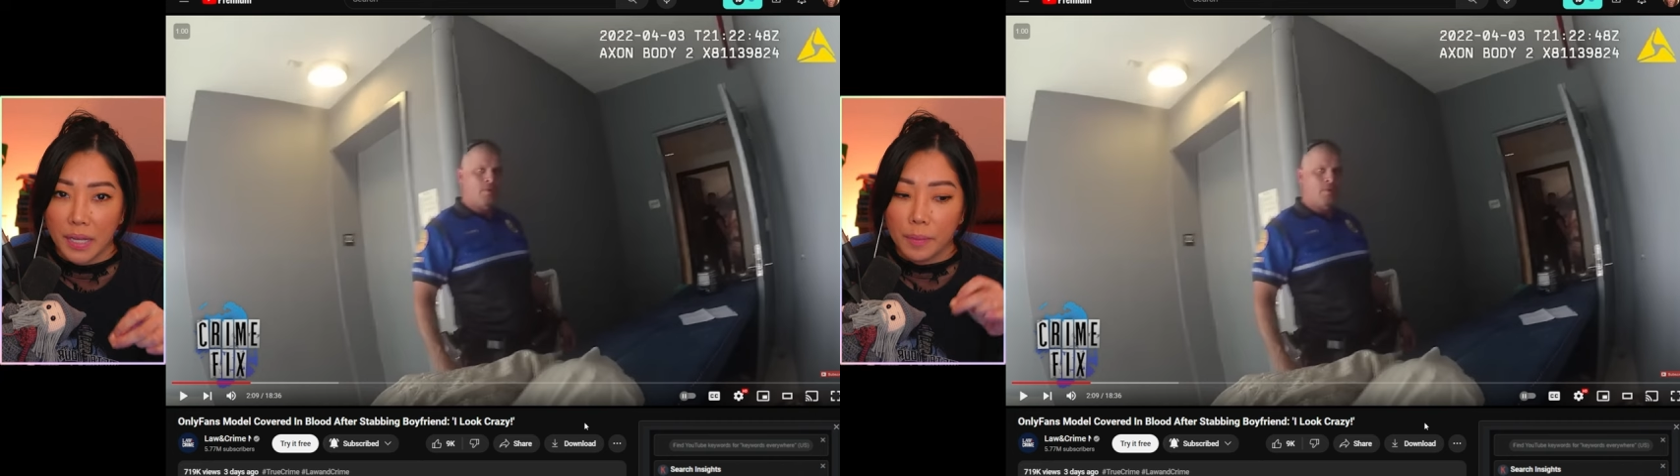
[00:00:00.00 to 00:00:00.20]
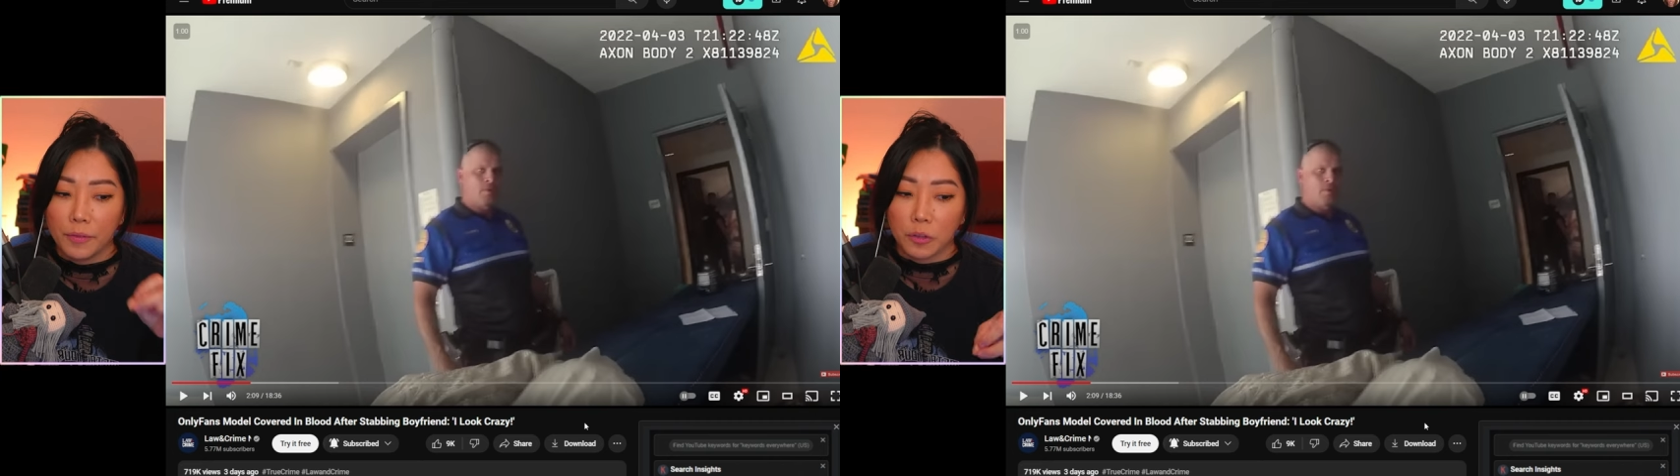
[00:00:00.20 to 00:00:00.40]

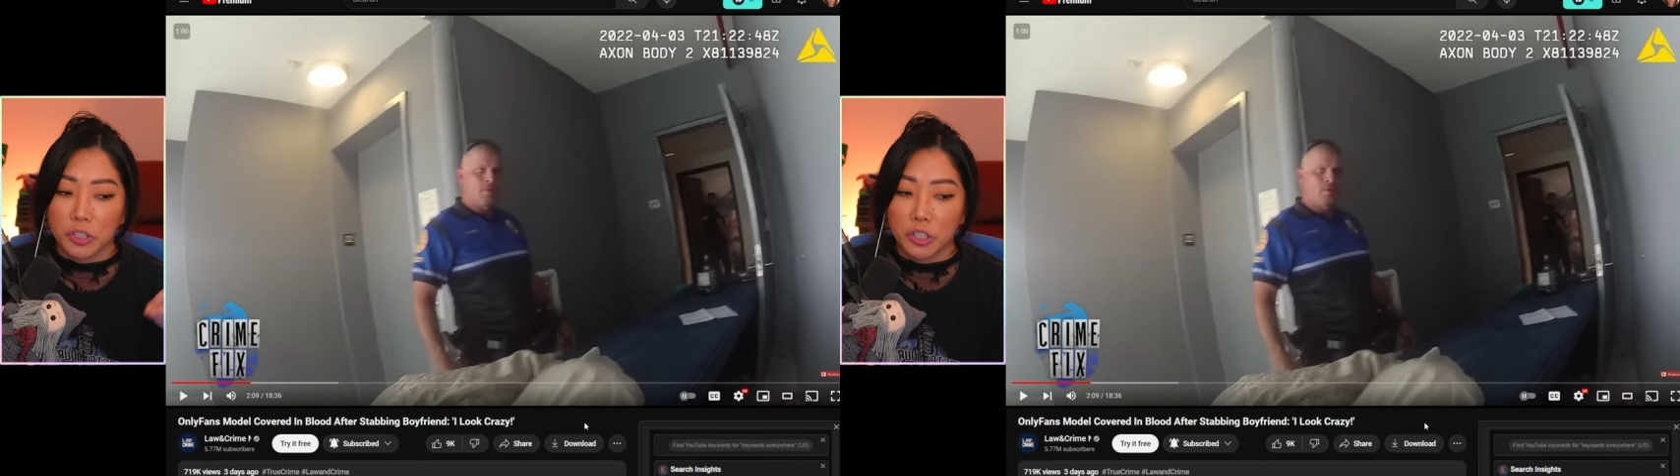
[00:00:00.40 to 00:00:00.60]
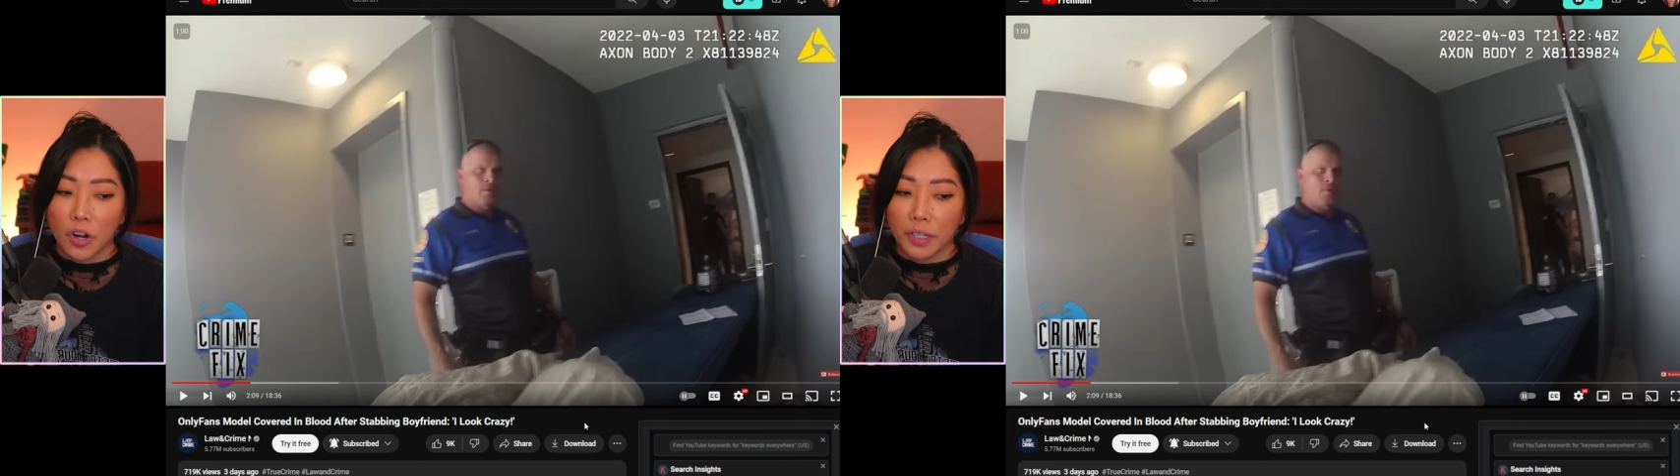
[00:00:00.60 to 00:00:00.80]
before
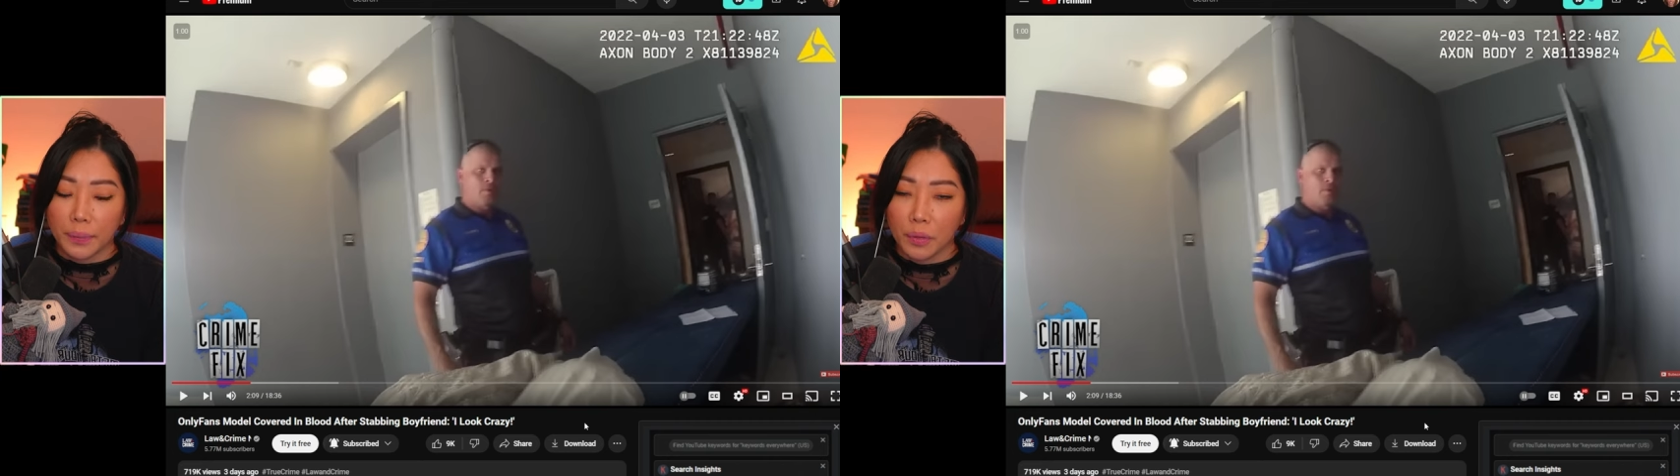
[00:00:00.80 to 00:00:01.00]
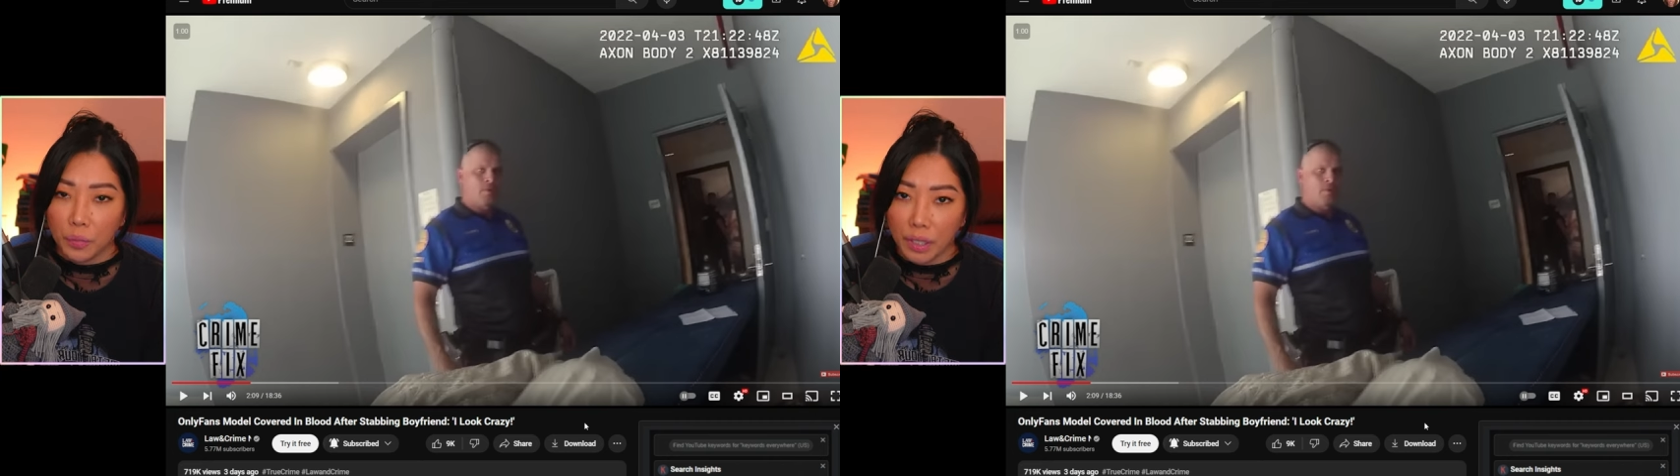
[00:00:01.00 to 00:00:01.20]
she called
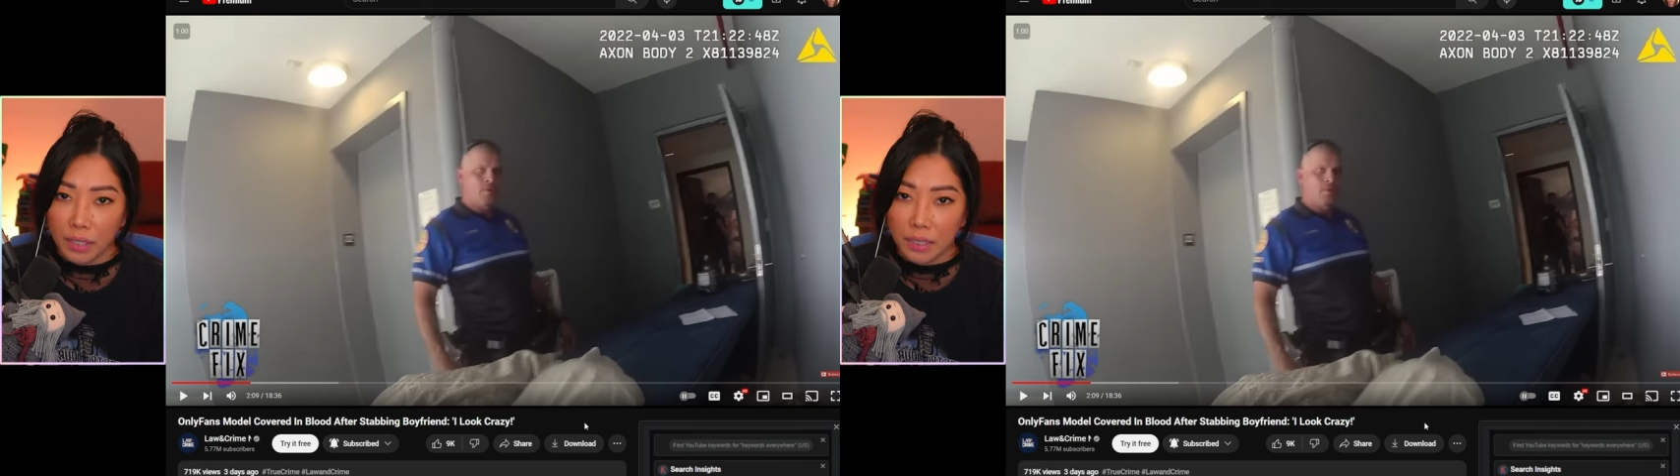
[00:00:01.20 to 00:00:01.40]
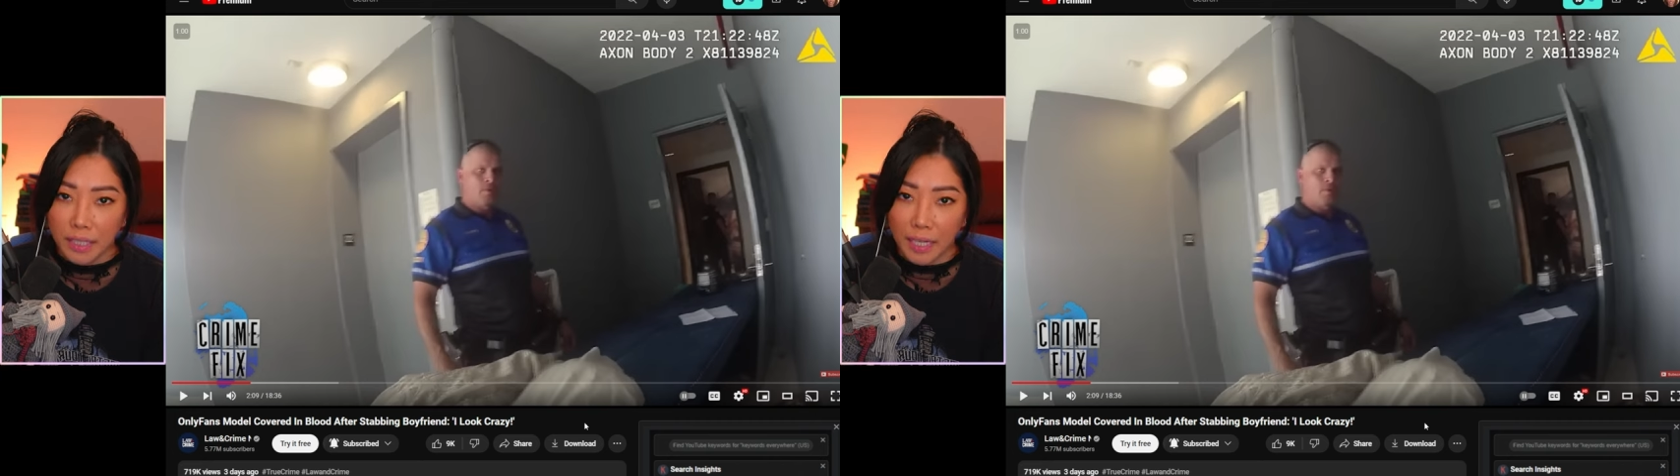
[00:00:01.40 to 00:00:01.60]

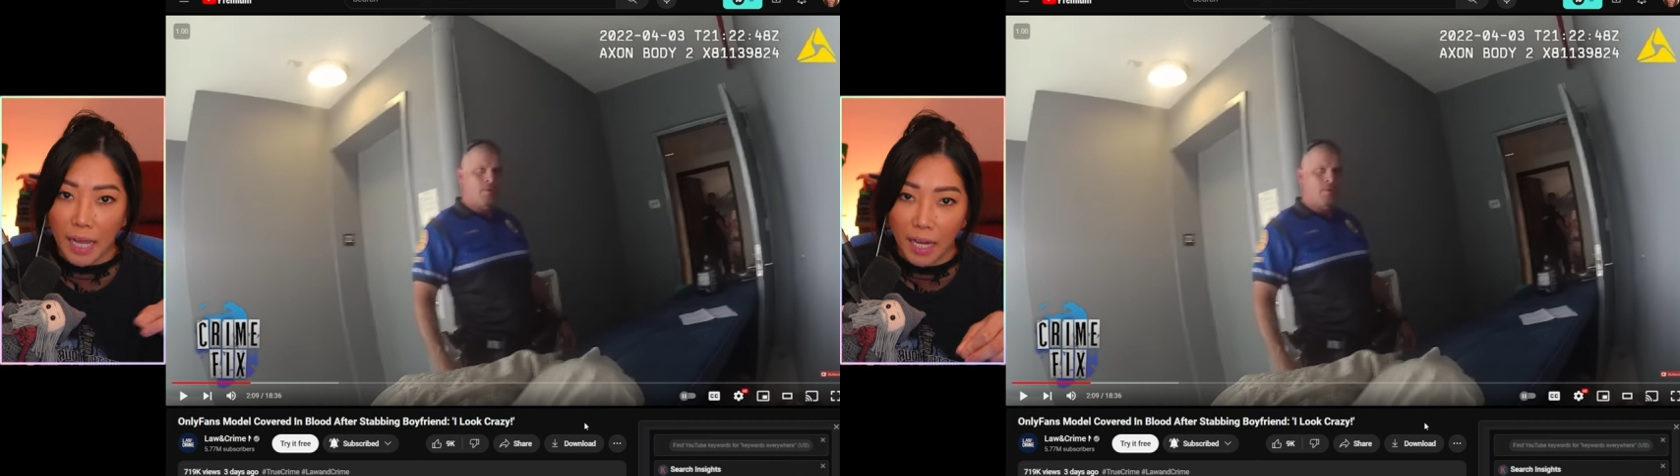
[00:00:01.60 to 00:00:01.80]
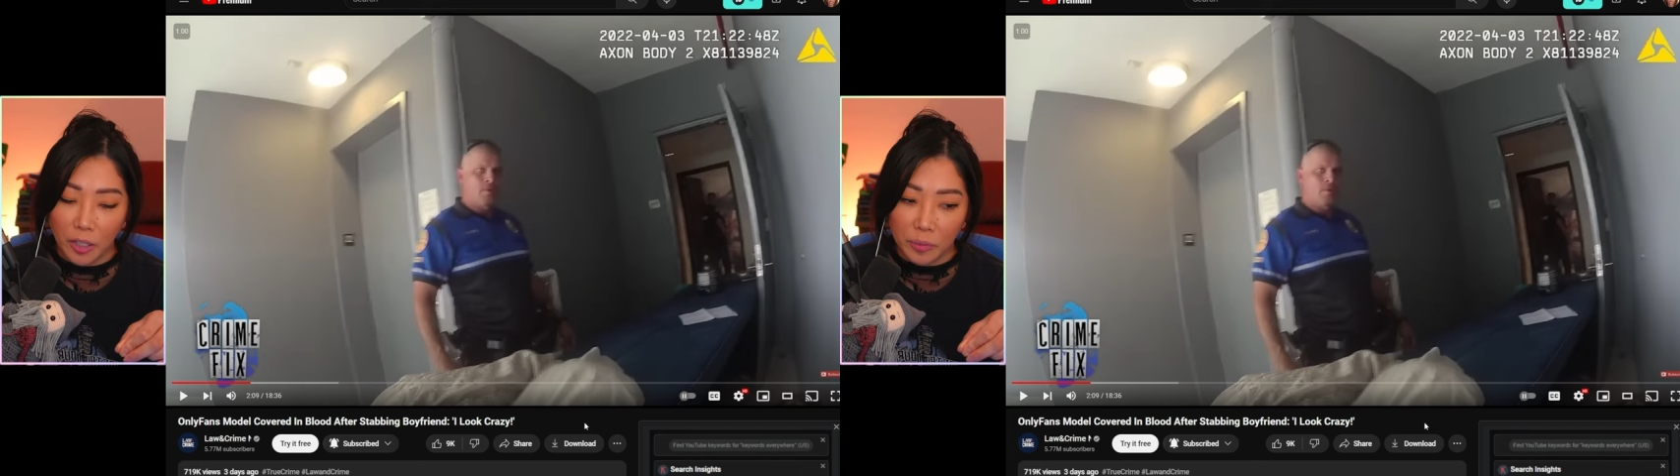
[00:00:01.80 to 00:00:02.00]
911 to get
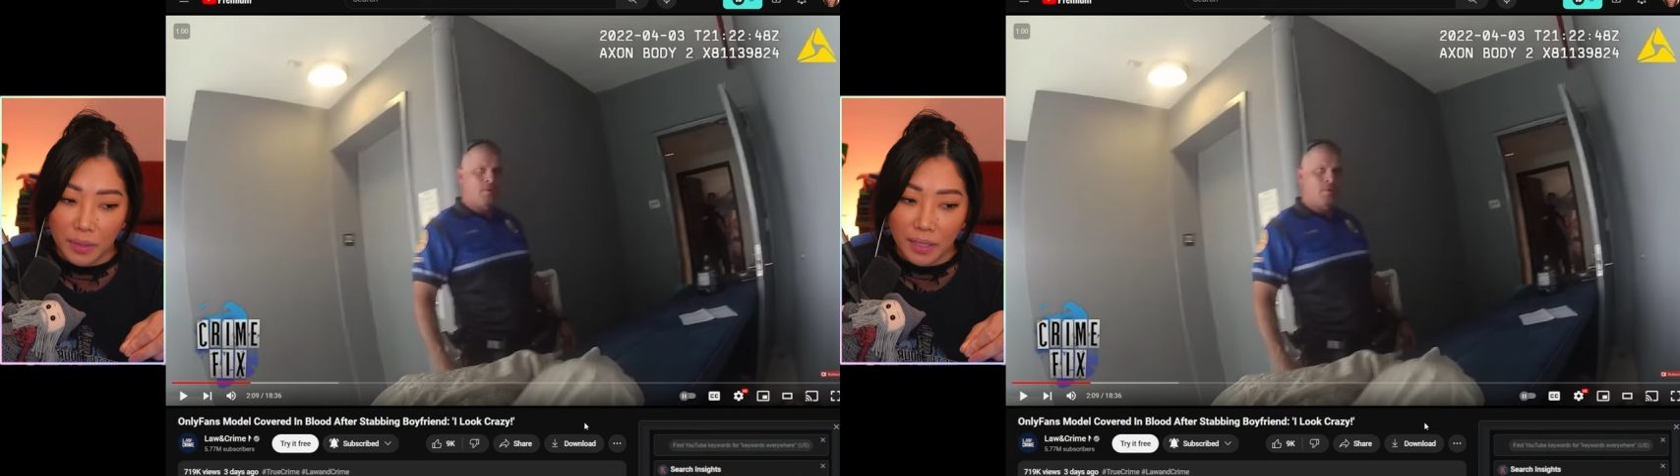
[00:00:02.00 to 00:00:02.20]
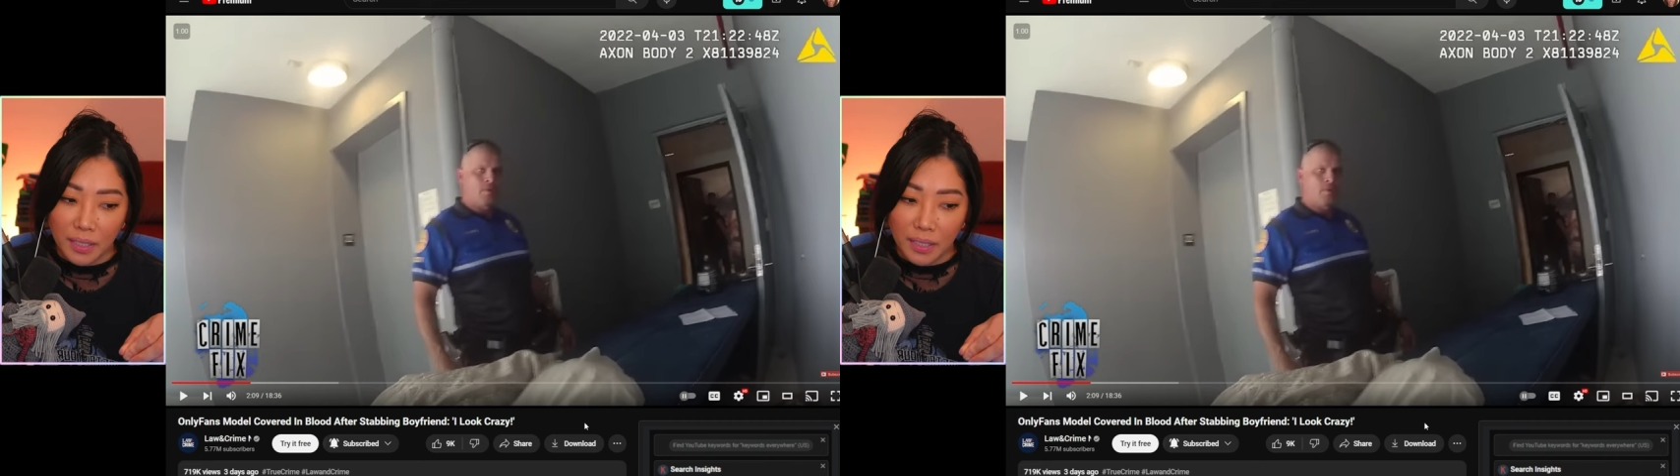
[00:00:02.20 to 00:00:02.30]
help.